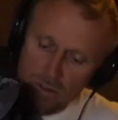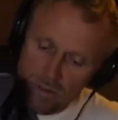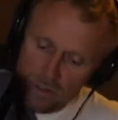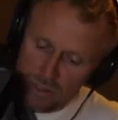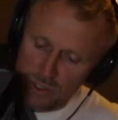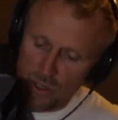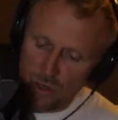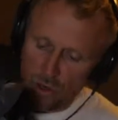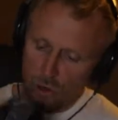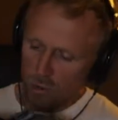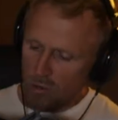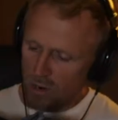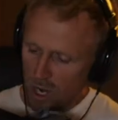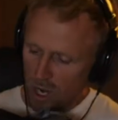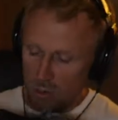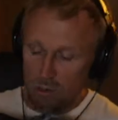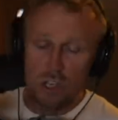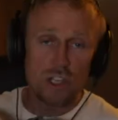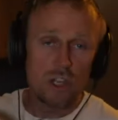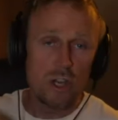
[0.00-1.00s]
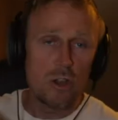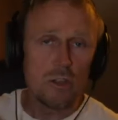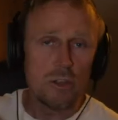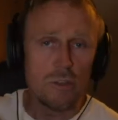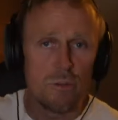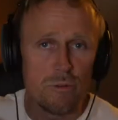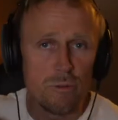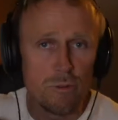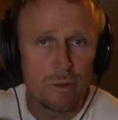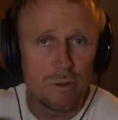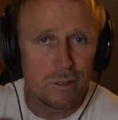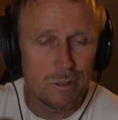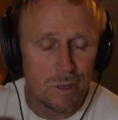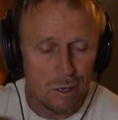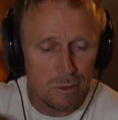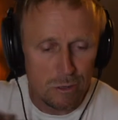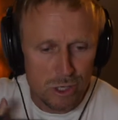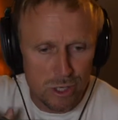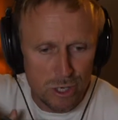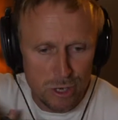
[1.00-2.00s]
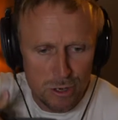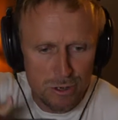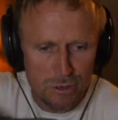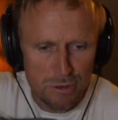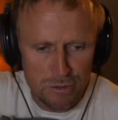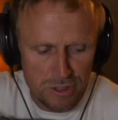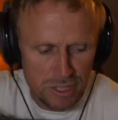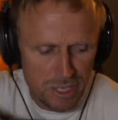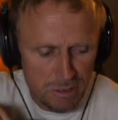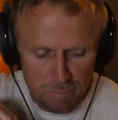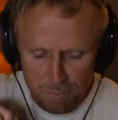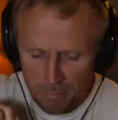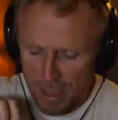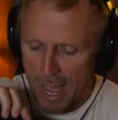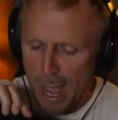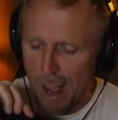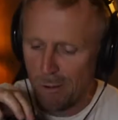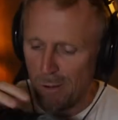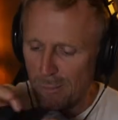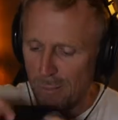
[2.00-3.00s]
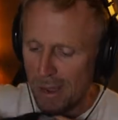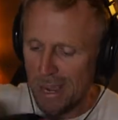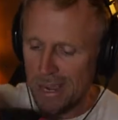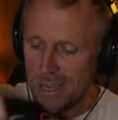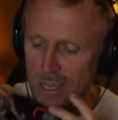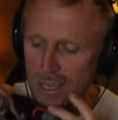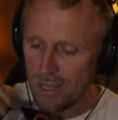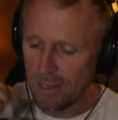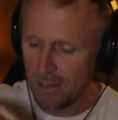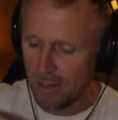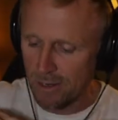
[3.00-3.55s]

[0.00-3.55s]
So I'll show you I'll show you the power bank,